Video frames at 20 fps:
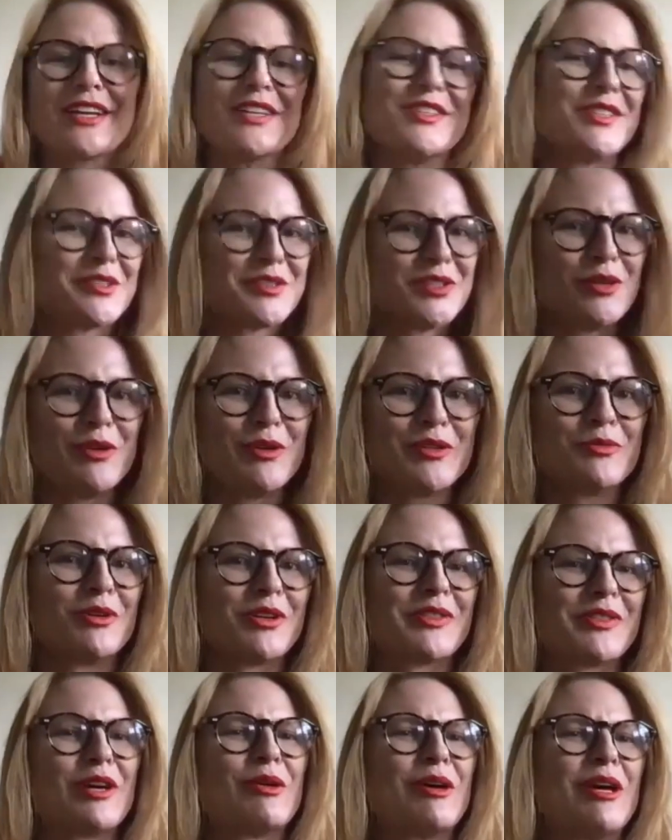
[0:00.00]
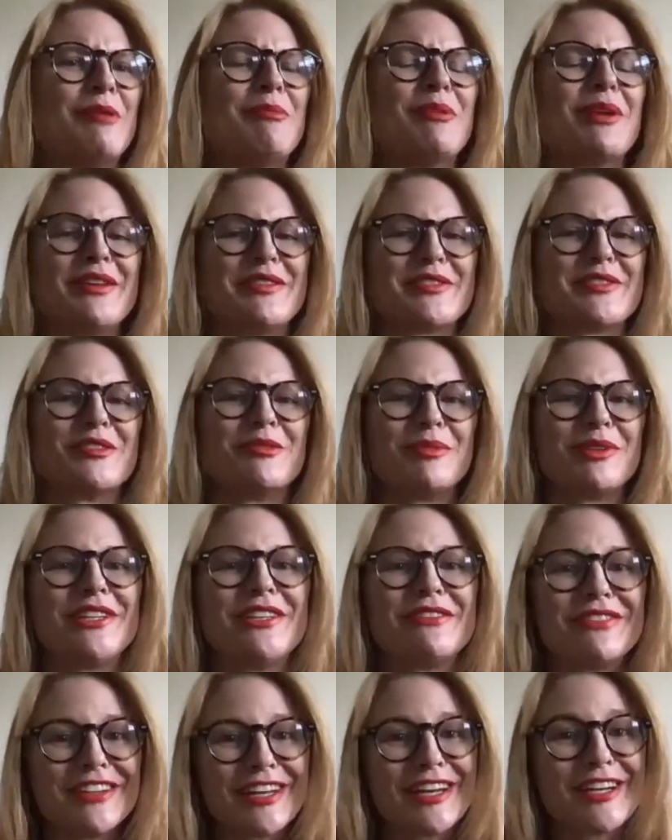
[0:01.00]
It doesn't always work that way, but I still
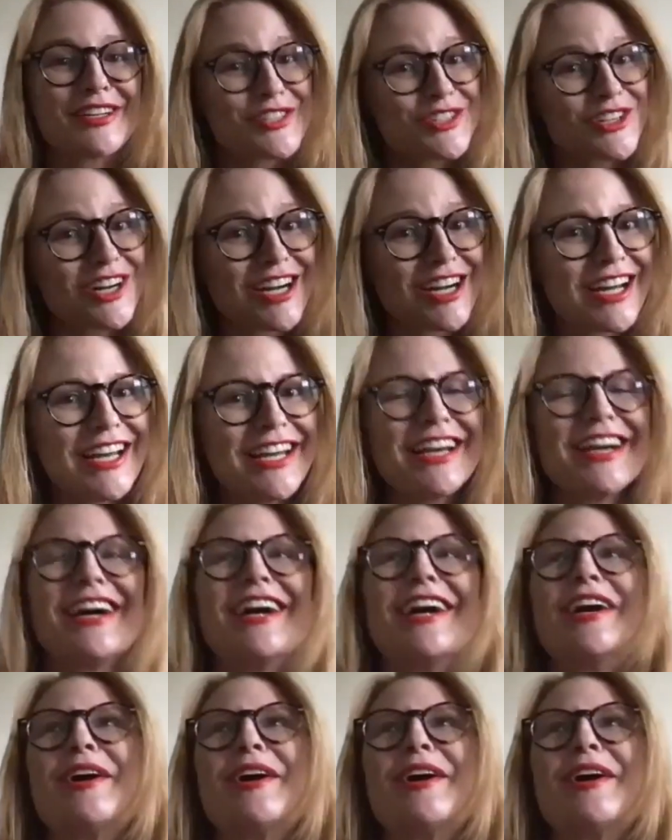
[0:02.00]
believe in like trying.